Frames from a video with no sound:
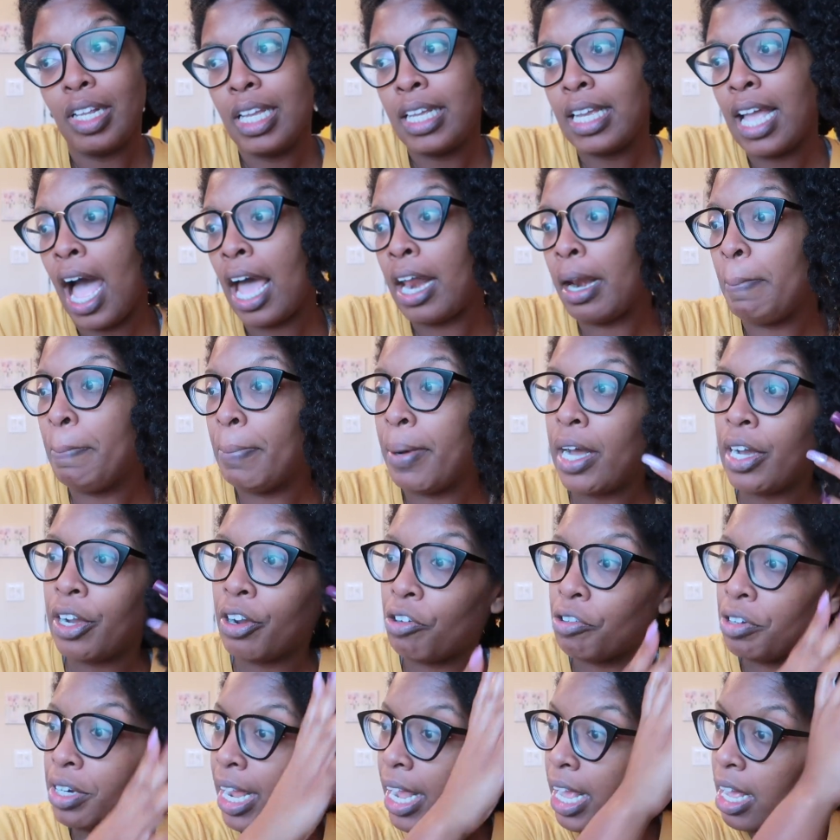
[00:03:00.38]
gotta
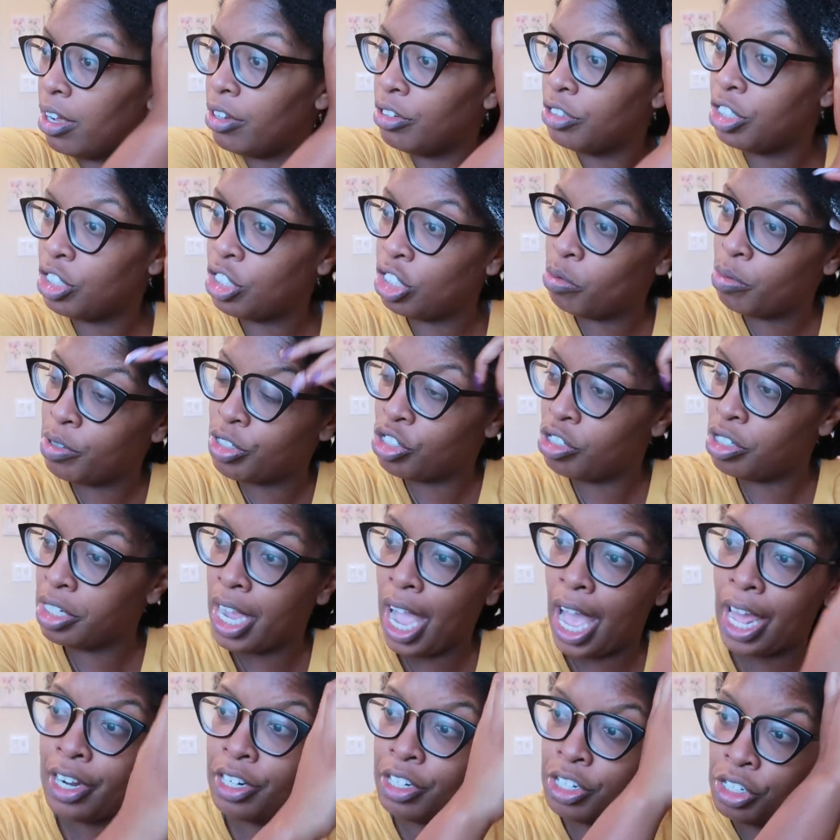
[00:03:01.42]
bunker down do what you
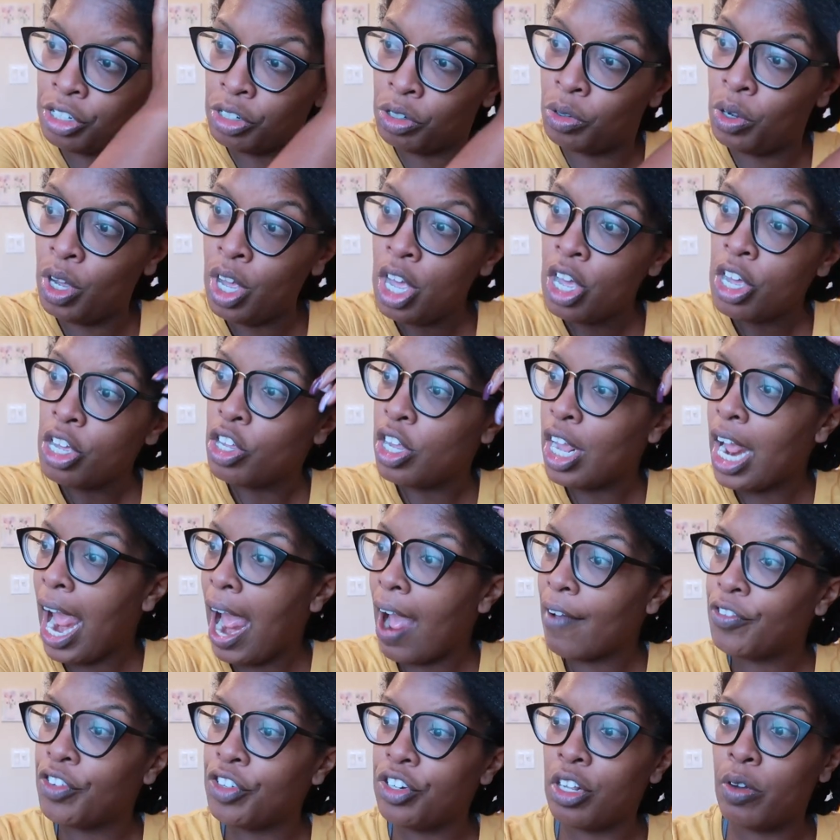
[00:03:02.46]
gotta do you
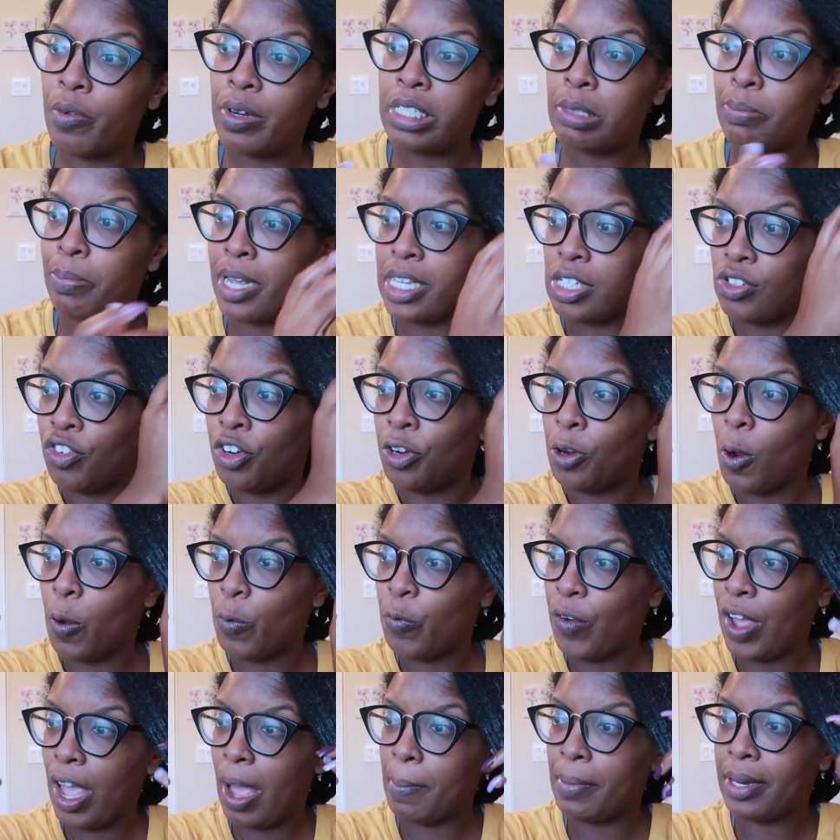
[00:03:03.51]
have to do what's best for your
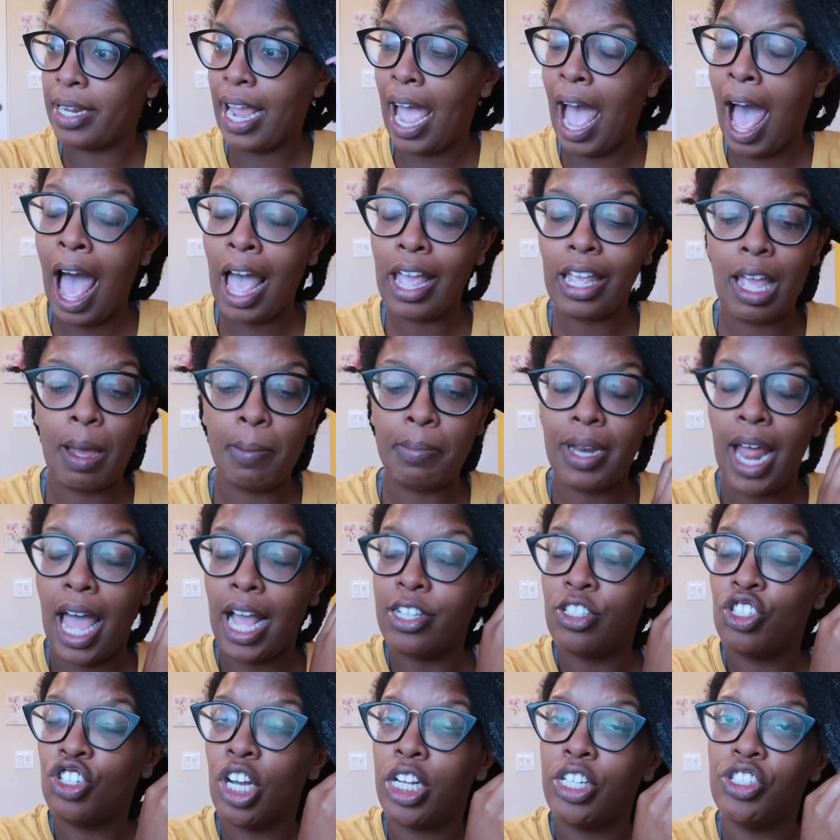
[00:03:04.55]
family i am
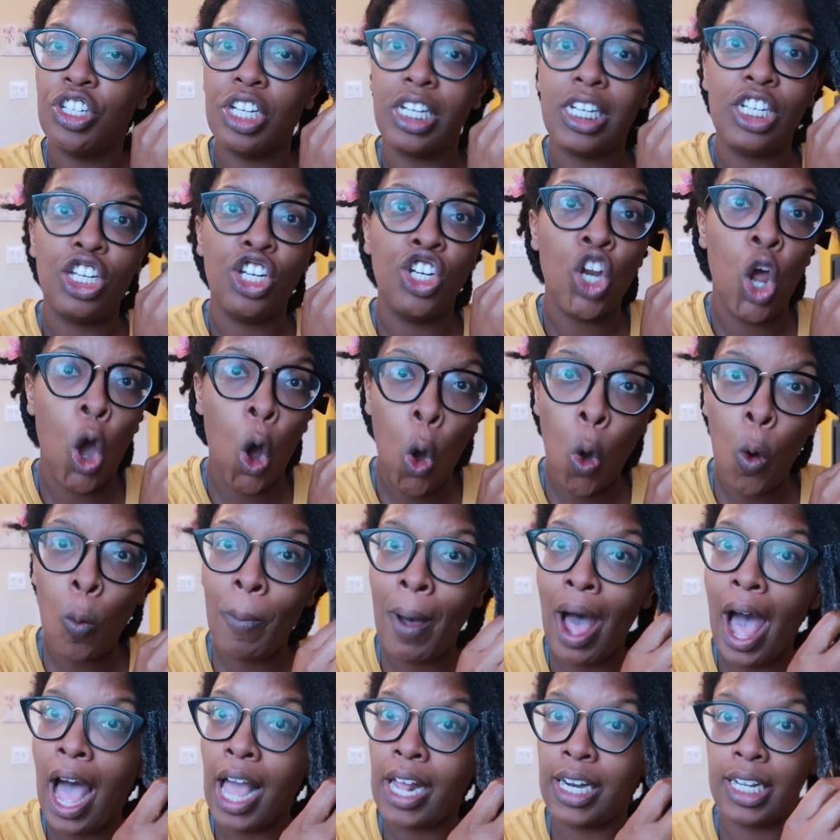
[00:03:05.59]
not judging
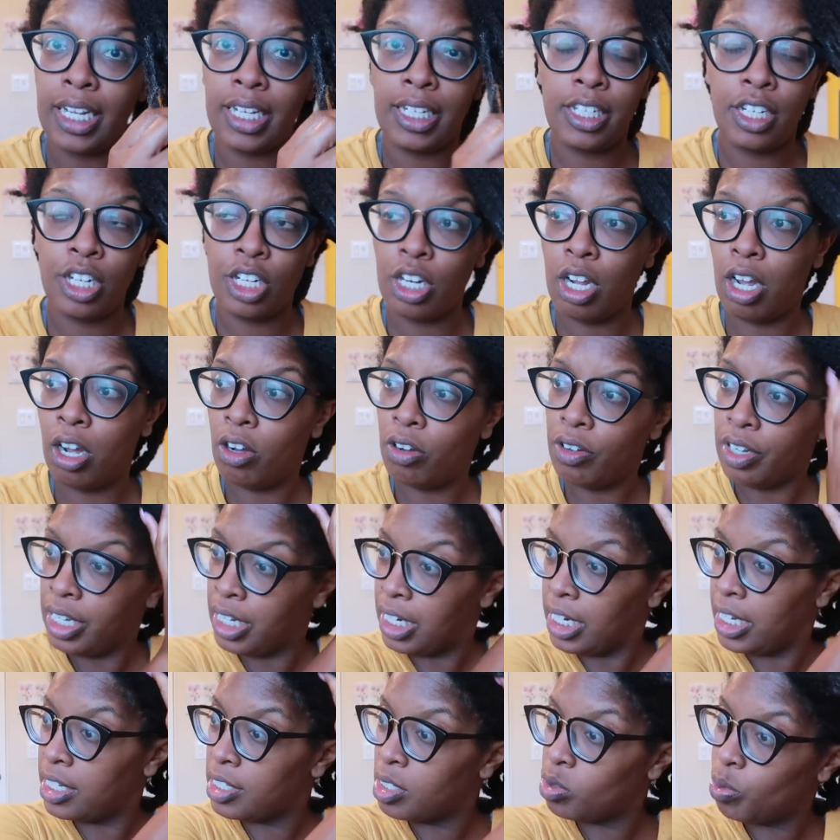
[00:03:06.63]
nobody you know
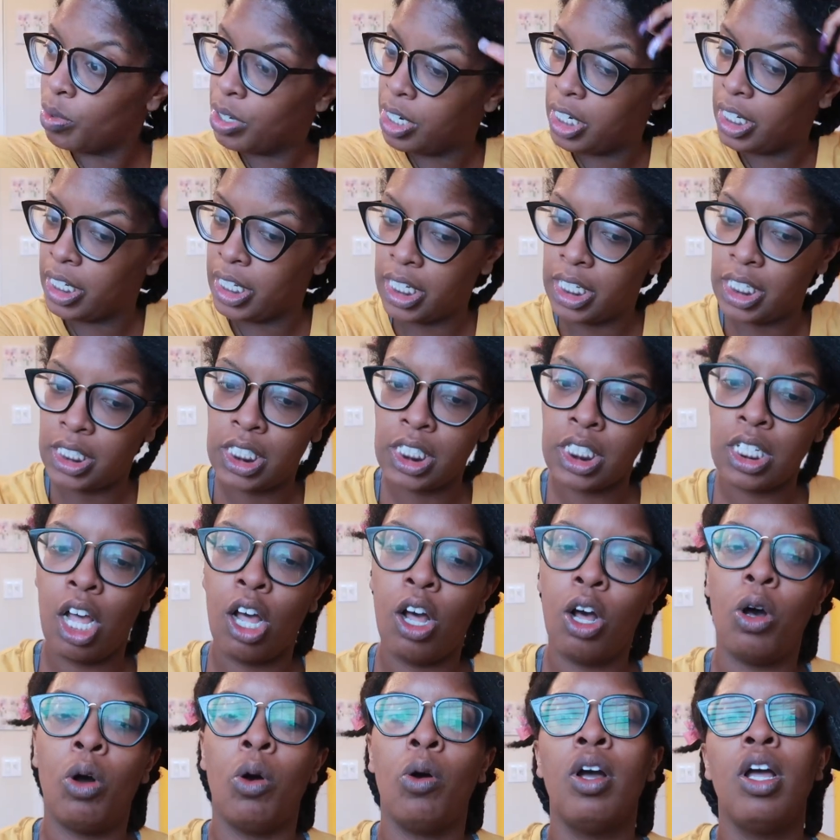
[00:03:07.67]
it is what it is
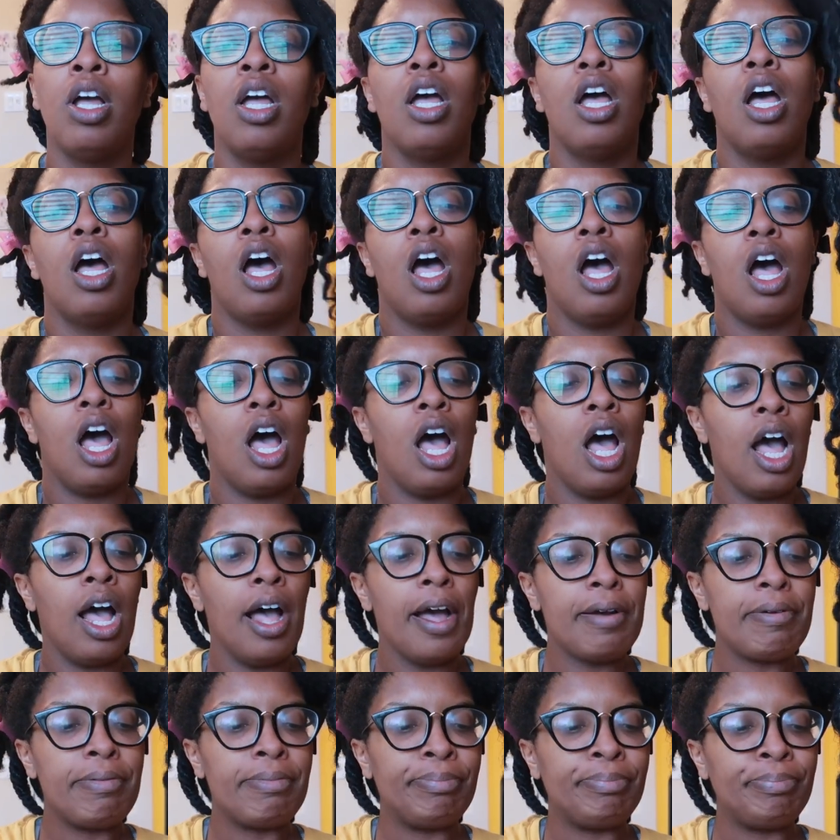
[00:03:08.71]
so
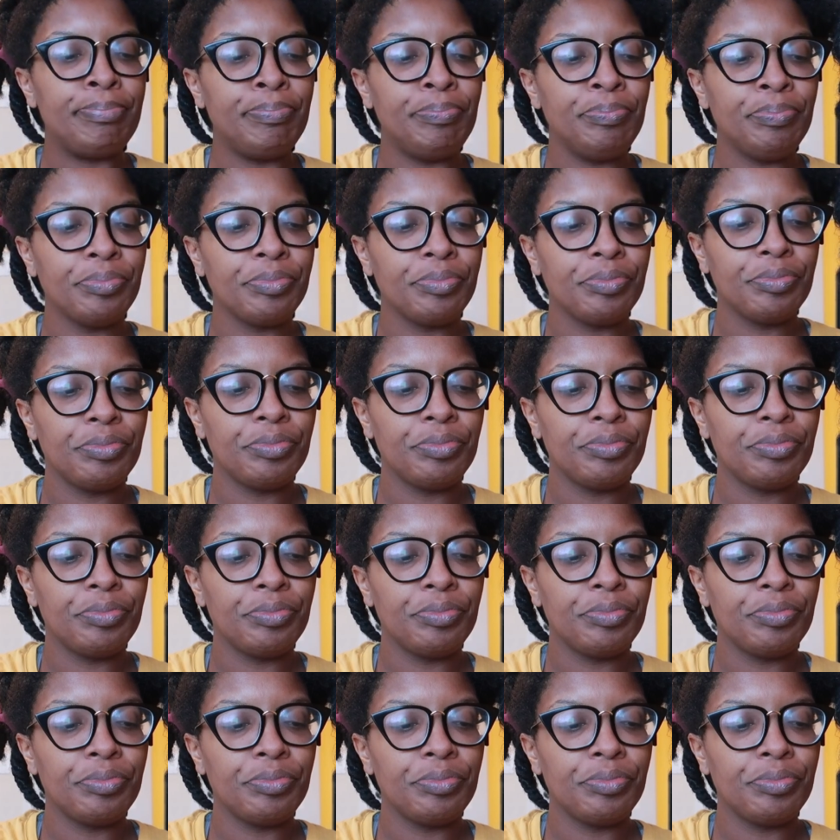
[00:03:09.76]
um